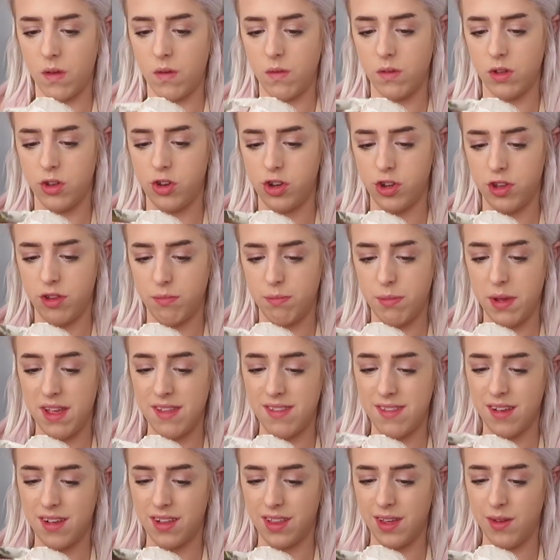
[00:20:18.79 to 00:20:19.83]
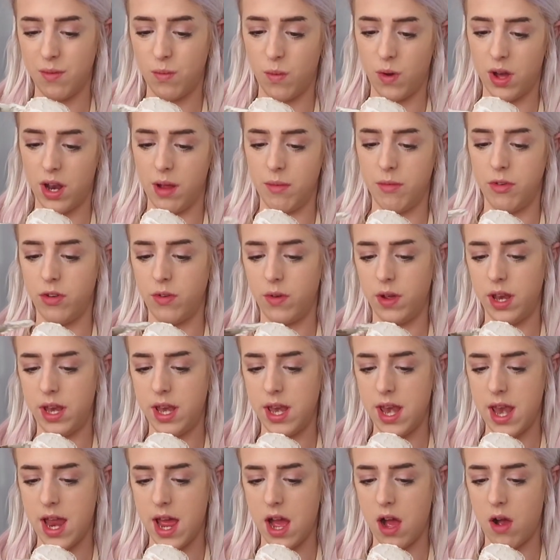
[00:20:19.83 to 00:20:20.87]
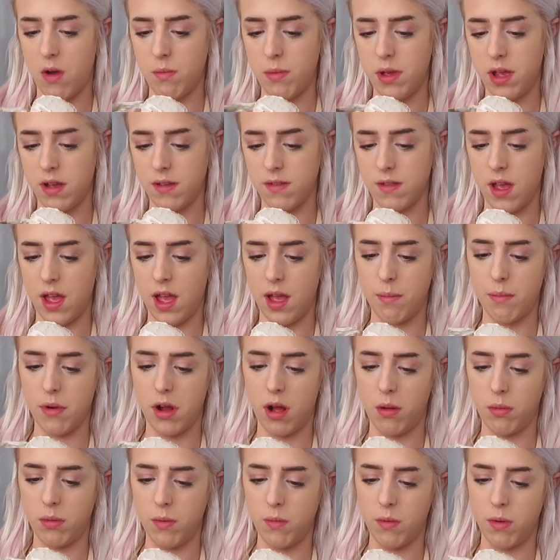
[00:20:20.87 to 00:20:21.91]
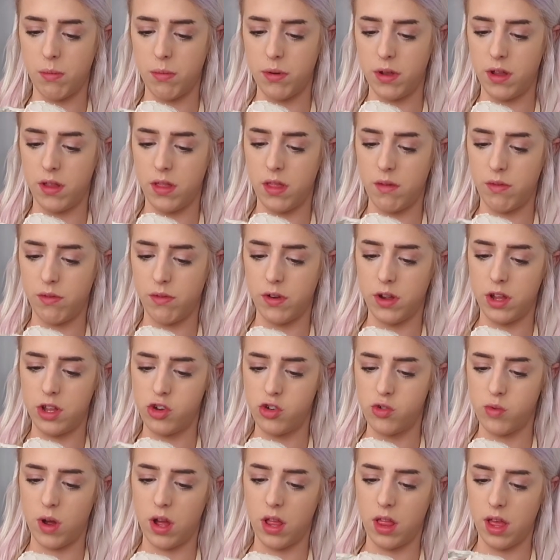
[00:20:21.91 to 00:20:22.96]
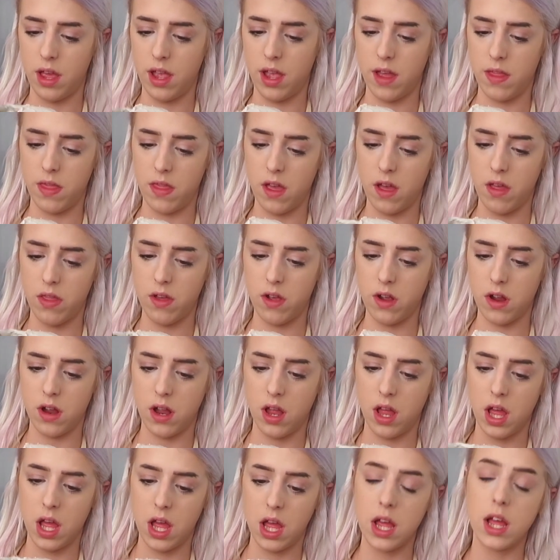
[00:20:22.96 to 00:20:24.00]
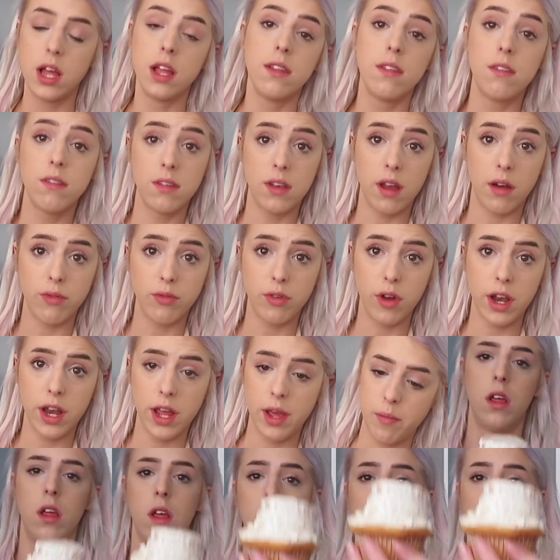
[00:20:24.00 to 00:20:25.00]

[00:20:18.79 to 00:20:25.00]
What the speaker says: Which is basically what I'm doing now because I probably will put it in the fridge while I get the other stuff ready.